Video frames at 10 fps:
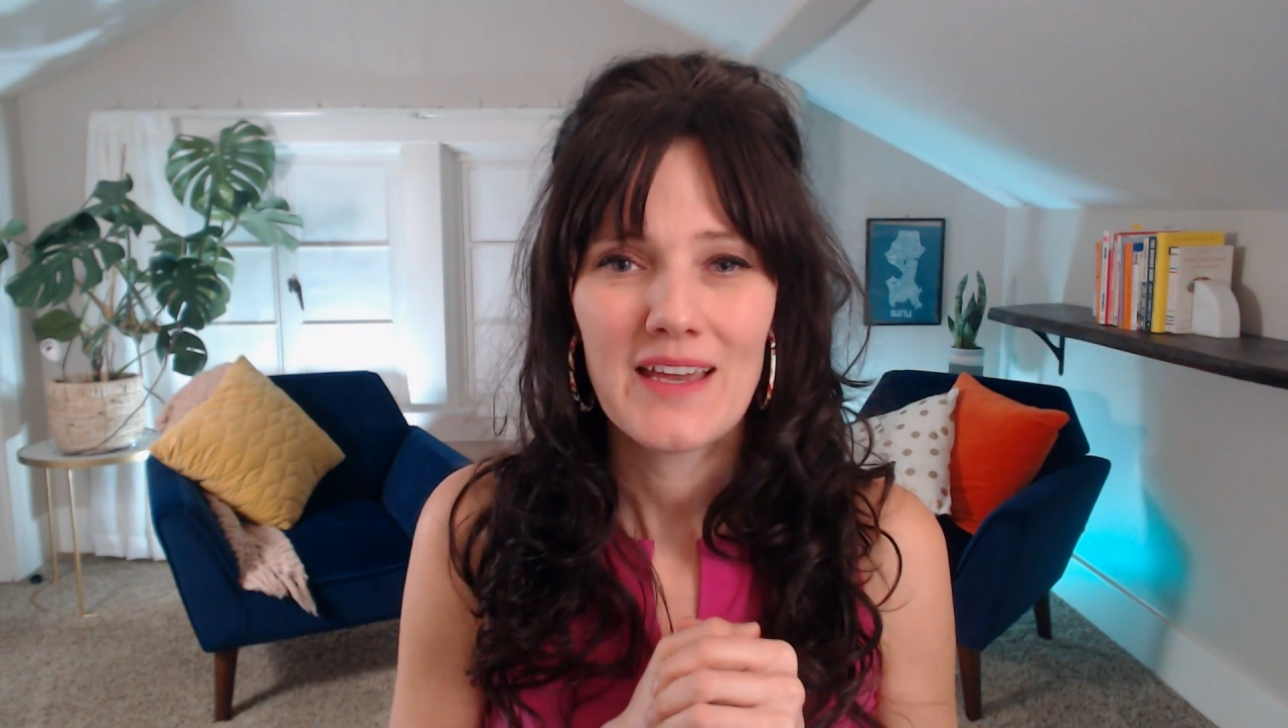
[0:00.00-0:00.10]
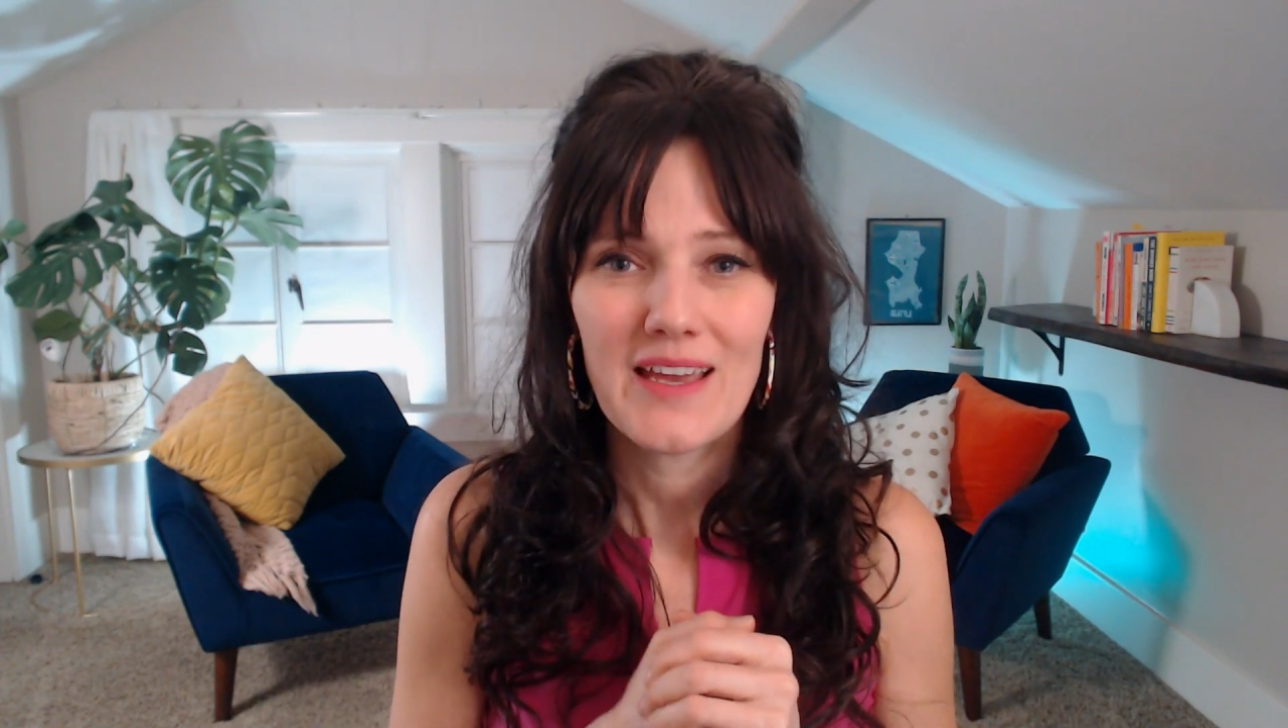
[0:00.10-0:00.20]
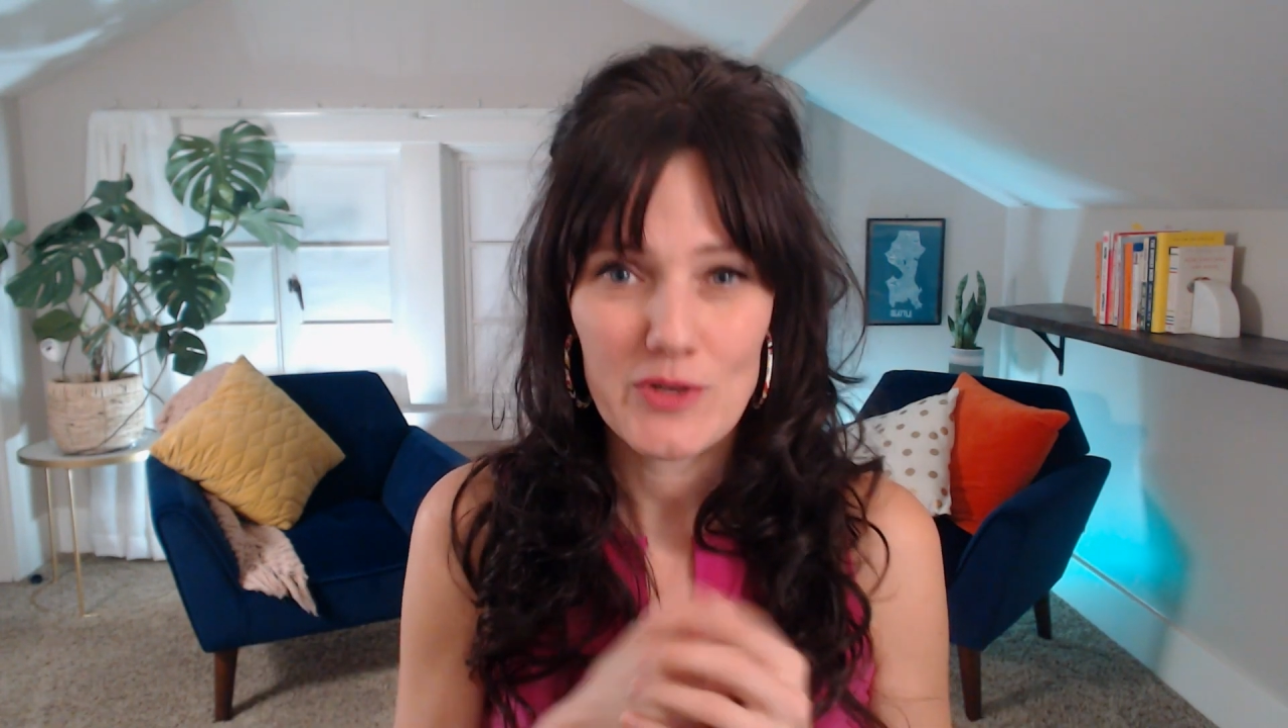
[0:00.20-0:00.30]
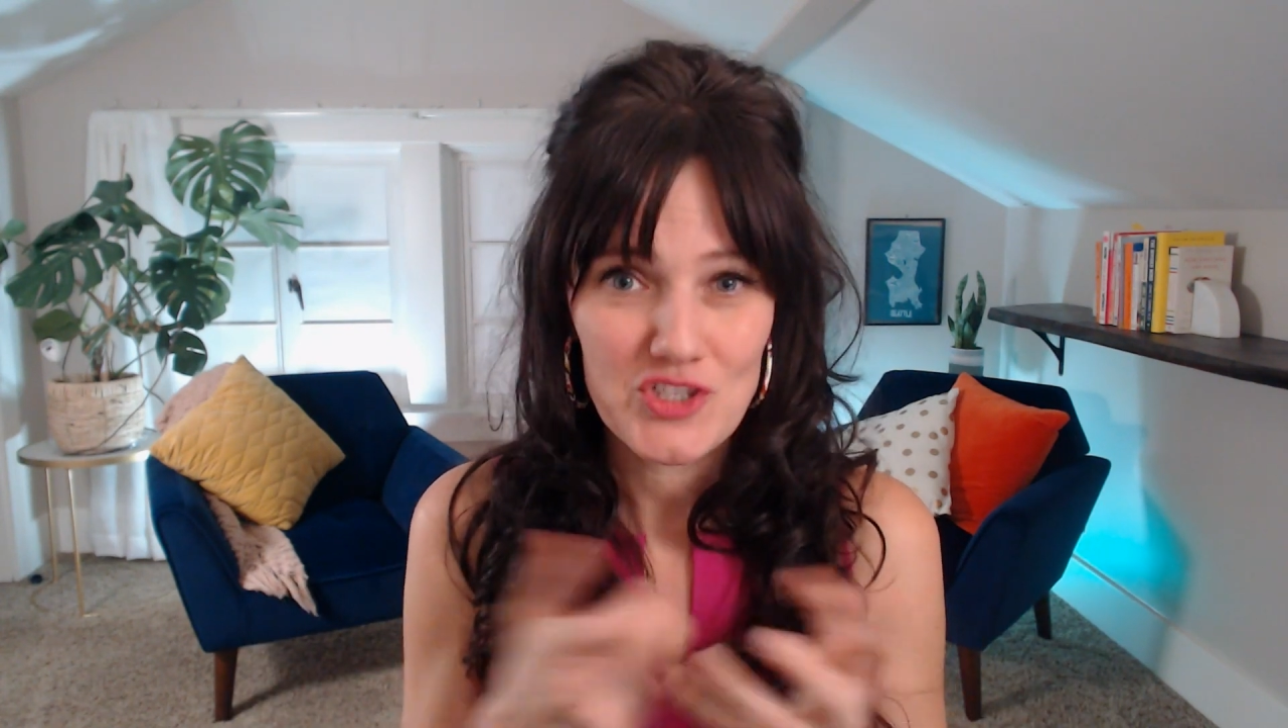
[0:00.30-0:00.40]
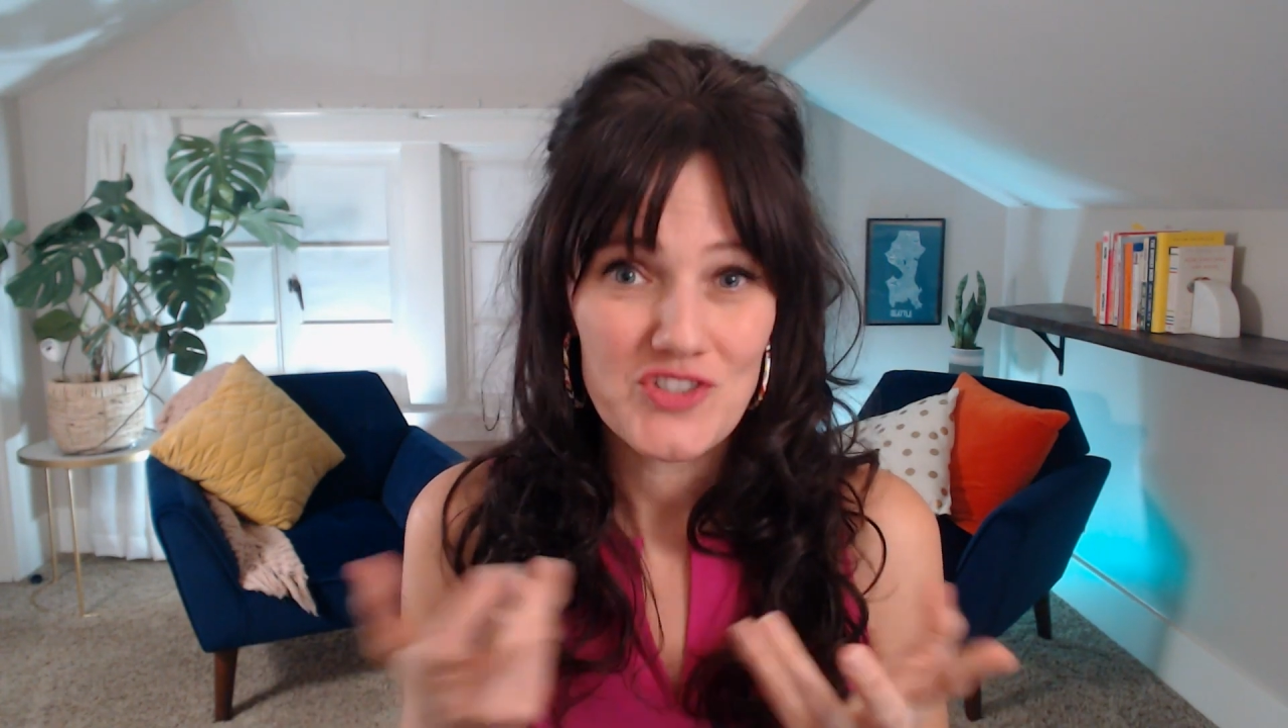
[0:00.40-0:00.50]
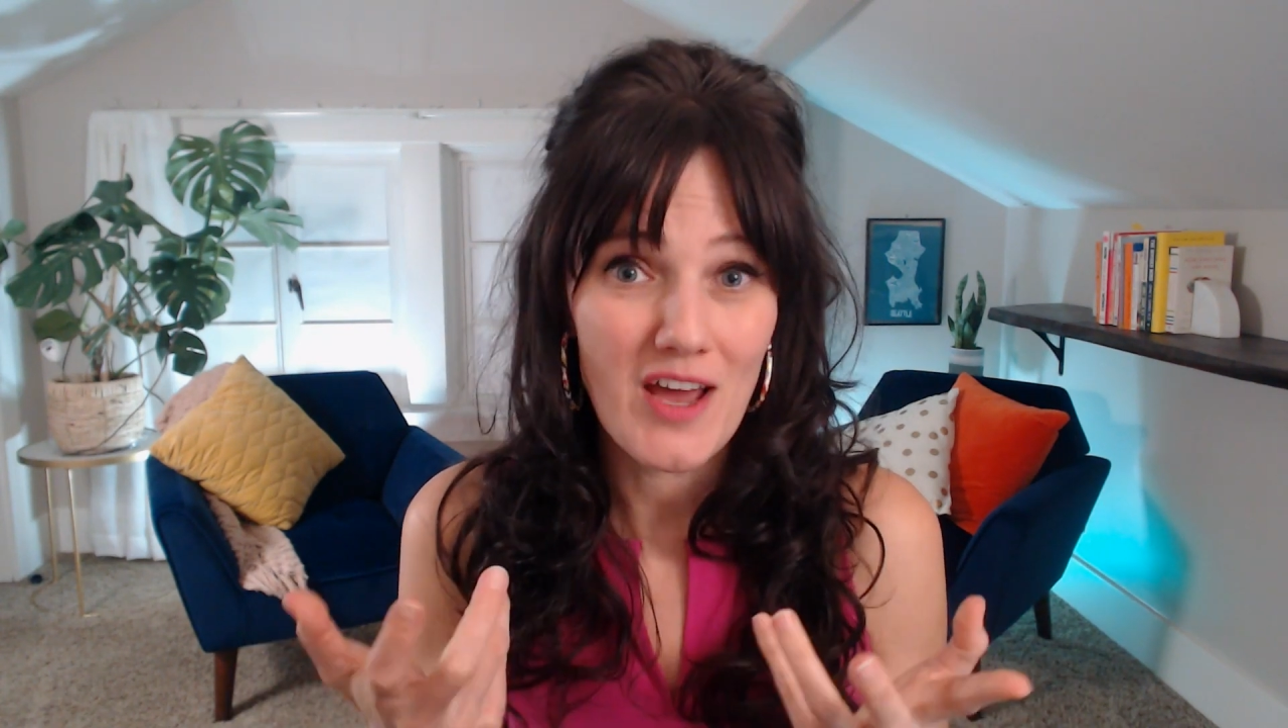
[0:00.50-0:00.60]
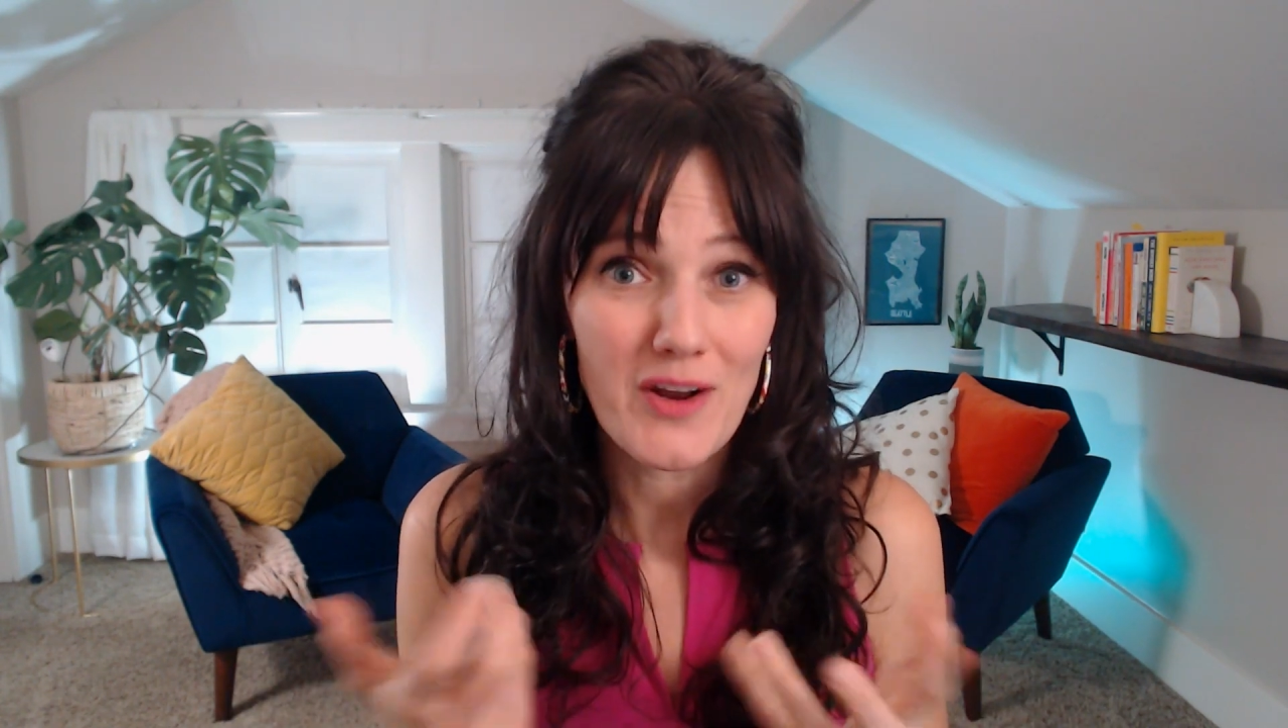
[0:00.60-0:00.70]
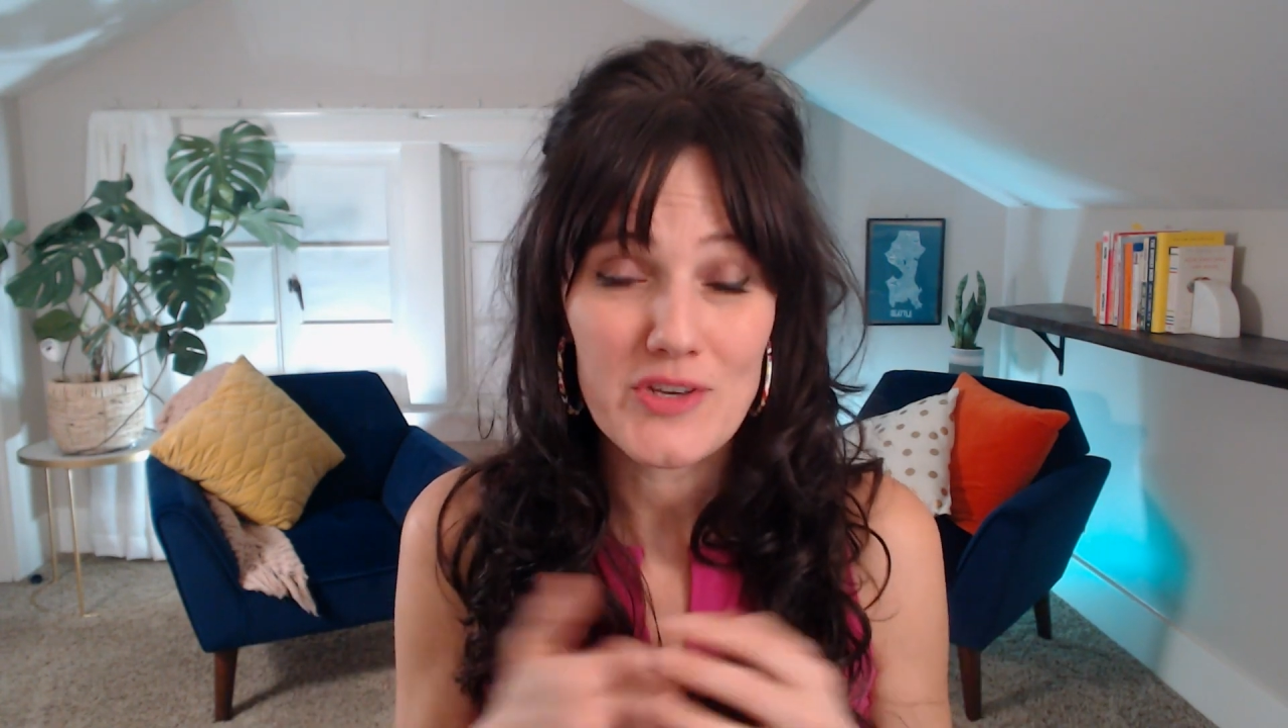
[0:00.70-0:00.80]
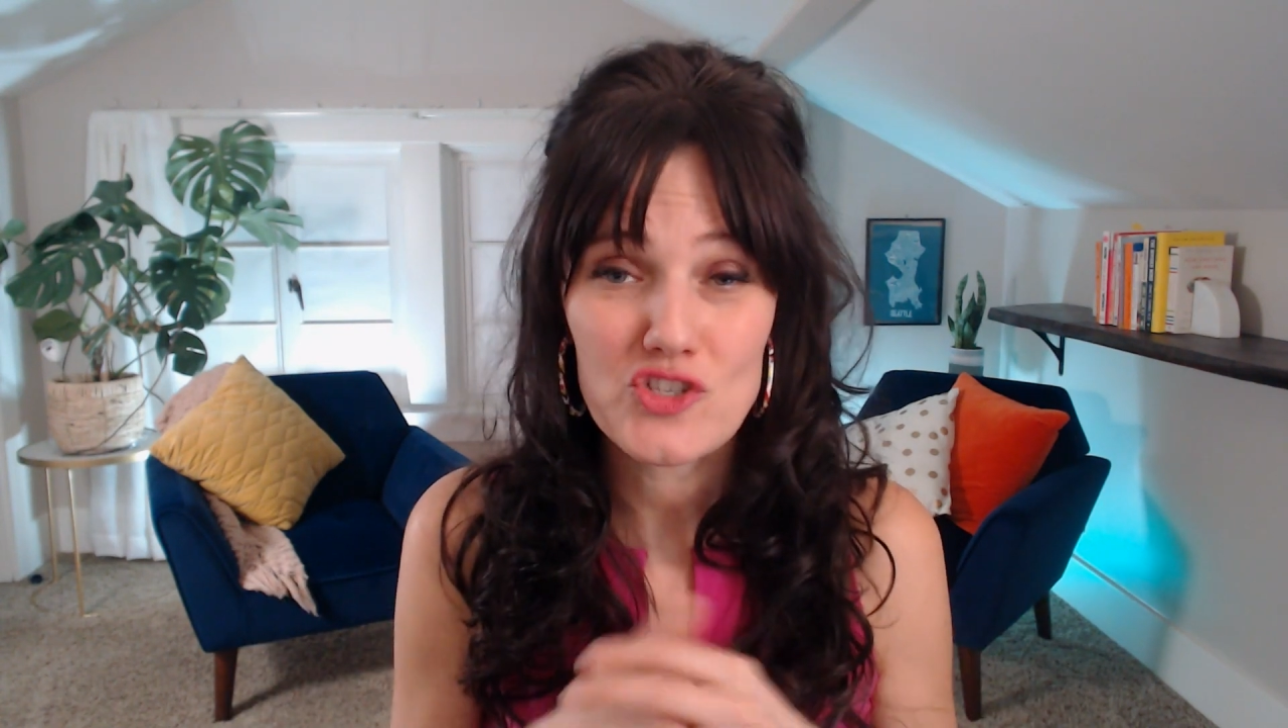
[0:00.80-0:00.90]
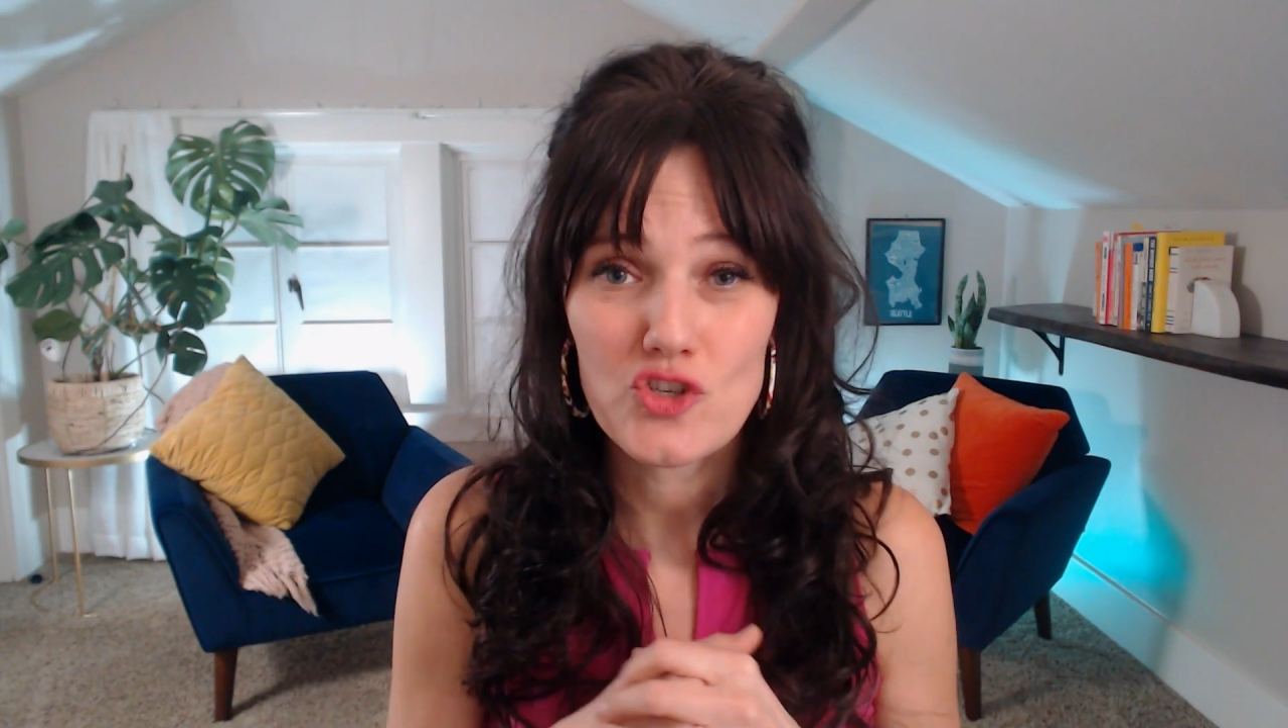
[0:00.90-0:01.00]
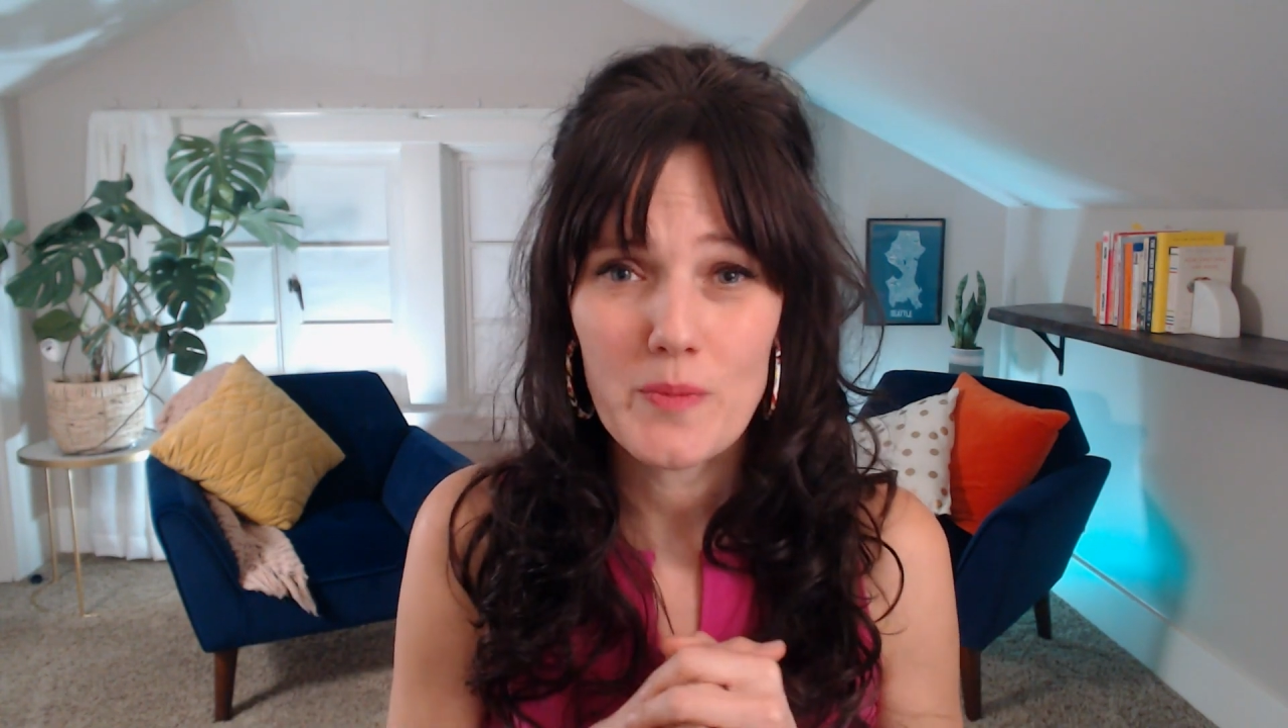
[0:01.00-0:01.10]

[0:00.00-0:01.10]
which is not always true,